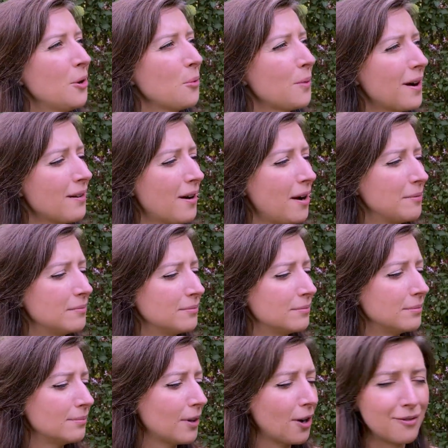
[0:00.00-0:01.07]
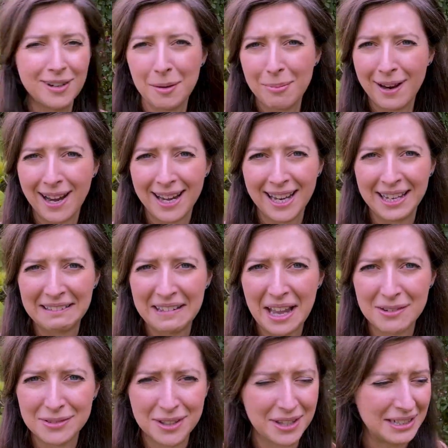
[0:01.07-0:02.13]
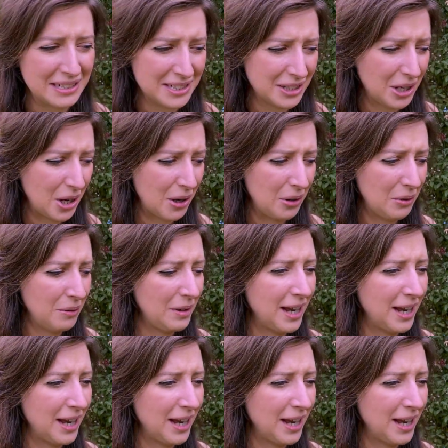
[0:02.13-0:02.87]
where I'm currently planning everything to go,